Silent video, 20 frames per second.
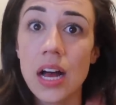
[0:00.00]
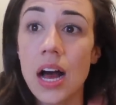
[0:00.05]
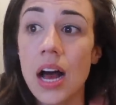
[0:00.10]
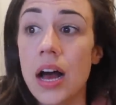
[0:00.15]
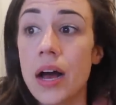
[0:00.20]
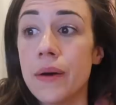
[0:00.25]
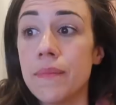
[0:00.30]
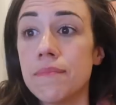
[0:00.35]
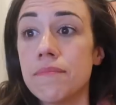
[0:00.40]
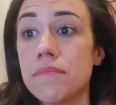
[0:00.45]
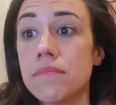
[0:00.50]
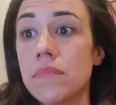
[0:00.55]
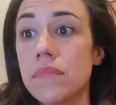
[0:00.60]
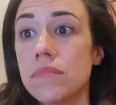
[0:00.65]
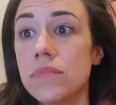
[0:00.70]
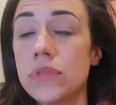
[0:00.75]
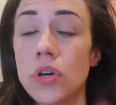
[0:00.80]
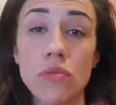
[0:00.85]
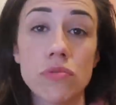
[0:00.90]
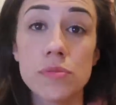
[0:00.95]
um,
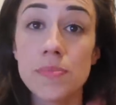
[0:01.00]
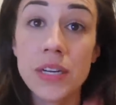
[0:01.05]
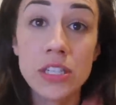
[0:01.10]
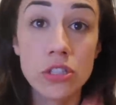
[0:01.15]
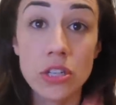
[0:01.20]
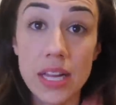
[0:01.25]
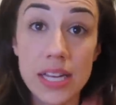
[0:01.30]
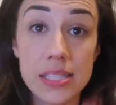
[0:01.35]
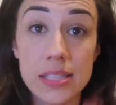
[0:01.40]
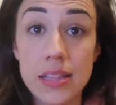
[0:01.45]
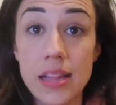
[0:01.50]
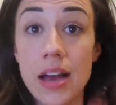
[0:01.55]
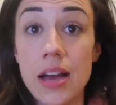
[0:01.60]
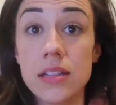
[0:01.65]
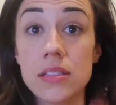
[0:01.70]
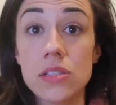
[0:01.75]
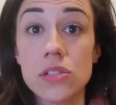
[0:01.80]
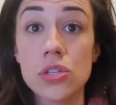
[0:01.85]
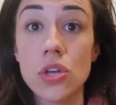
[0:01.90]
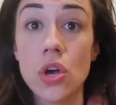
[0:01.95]
don't specialize in
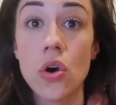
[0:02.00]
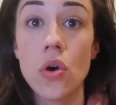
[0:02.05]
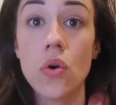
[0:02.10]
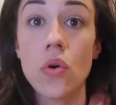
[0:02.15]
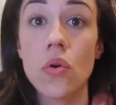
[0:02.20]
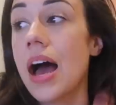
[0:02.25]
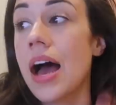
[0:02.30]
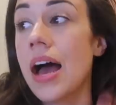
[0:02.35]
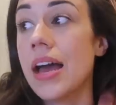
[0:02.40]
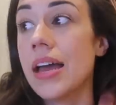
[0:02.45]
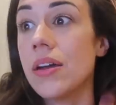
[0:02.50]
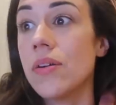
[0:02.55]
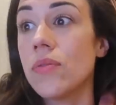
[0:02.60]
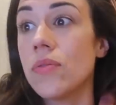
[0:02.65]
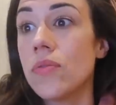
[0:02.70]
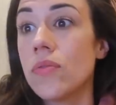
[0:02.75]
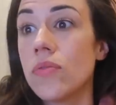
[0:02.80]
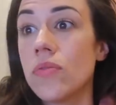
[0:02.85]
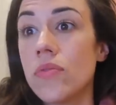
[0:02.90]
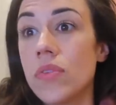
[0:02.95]
that. So I
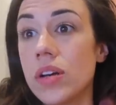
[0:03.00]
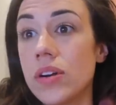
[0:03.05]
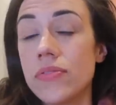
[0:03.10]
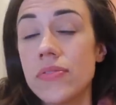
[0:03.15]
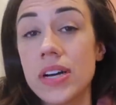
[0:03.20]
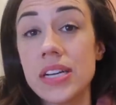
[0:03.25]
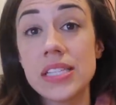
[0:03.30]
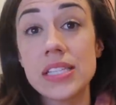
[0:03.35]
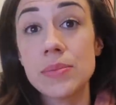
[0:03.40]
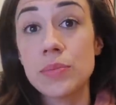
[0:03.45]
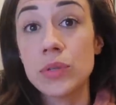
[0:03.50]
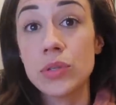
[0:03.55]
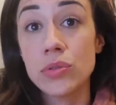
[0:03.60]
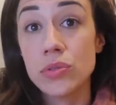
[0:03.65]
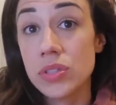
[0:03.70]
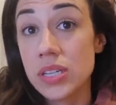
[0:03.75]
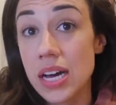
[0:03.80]
want to find someone who